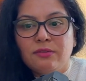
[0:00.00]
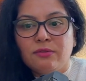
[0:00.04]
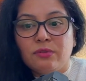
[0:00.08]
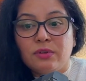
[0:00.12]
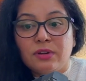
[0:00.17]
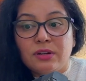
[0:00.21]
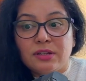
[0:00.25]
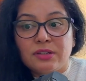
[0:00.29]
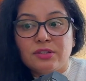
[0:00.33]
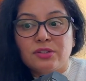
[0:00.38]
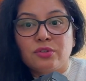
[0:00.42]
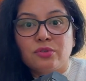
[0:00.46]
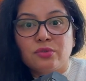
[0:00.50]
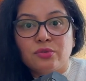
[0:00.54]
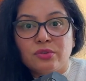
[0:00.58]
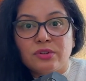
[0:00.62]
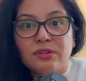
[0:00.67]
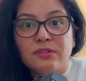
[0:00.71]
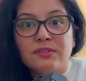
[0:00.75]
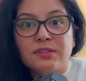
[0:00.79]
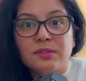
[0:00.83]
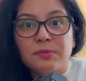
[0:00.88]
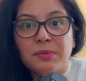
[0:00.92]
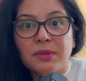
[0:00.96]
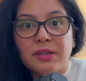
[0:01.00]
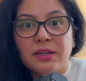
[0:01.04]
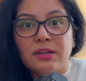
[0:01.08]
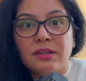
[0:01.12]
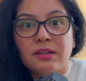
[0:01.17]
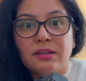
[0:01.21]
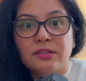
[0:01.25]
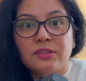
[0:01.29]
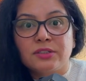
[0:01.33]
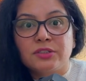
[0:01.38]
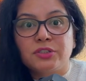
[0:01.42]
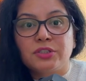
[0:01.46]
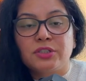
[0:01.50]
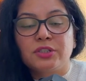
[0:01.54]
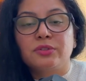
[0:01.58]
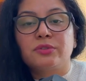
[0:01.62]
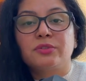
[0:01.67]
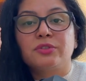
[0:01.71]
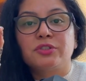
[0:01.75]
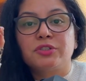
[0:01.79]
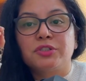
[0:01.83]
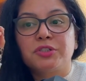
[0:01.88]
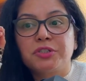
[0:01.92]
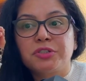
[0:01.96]
Whereas you could have spent energy
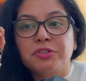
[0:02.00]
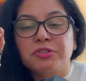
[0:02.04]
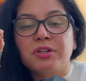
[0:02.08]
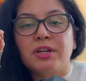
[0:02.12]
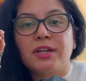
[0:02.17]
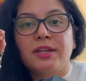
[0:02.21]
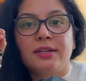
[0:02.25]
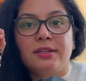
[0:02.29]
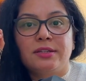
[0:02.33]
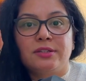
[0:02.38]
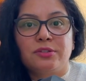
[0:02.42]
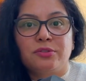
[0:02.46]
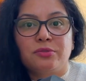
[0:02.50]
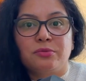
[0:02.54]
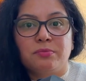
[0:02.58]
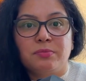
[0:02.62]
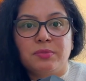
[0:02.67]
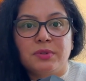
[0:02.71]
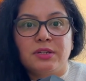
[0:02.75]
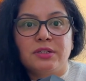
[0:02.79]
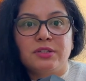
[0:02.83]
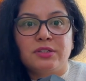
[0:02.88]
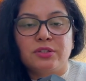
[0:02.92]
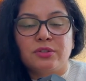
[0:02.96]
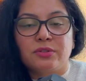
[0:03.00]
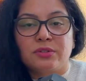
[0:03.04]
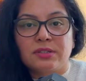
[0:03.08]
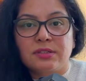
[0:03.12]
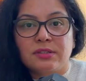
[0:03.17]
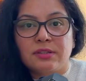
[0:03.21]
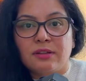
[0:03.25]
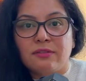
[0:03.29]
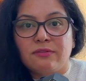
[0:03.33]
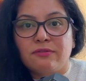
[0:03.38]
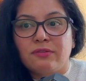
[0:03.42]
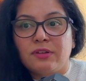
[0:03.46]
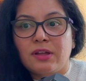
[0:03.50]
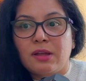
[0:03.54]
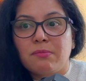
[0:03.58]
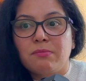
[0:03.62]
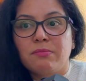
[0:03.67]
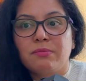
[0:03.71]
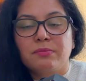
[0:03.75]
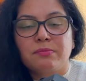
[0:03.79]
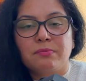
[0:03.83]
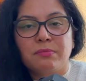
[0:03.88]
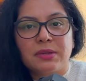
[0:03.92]
on trying to build yourself up